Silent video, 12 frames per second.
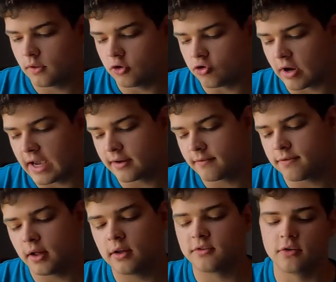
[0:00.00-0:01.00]
The
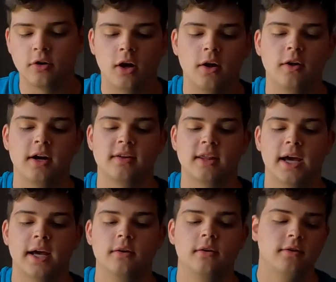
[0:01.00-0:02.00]
Dragonflies are not like
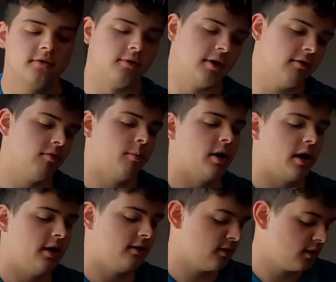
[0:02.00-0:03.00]
that, so never
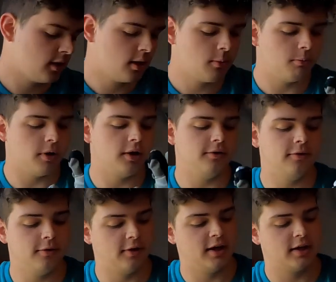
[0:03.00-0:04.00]
mind. But I
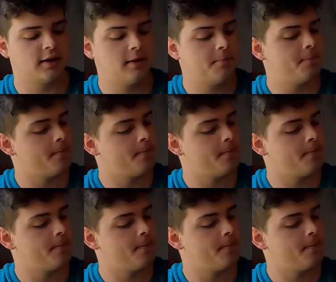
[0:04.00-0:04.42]
do like